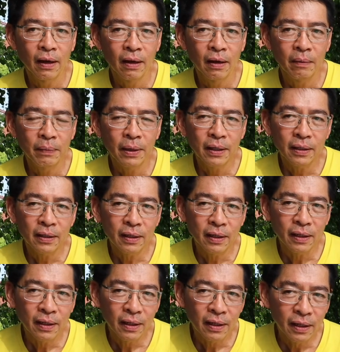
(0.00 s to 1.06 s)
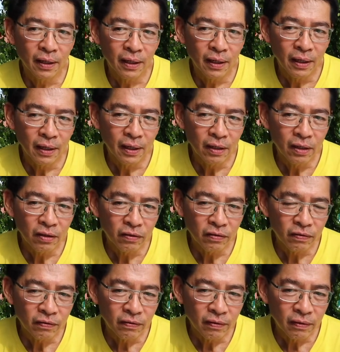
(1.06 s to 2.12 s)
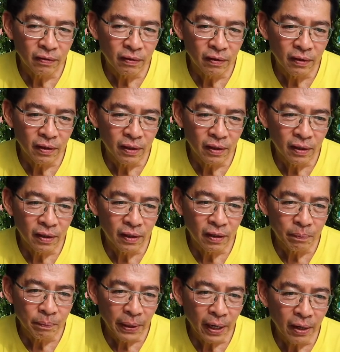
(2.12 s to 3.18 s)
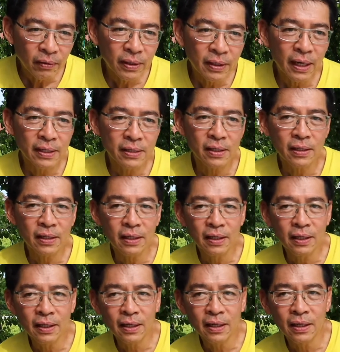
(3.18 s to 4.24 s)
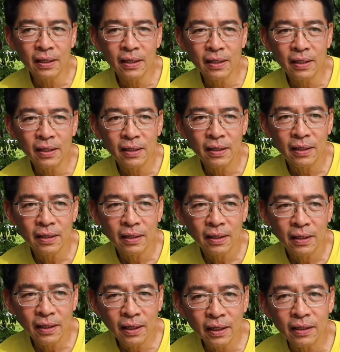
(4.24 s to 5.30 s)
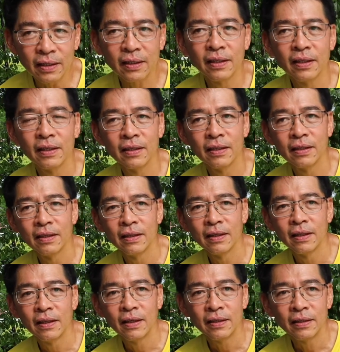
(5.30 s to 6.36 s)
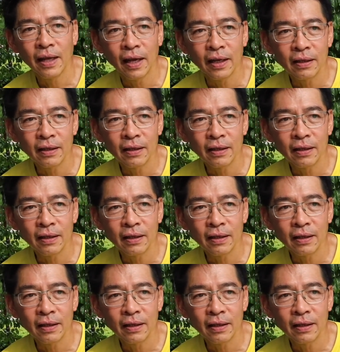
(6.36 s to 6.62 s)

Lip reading: But if a parent has a kid that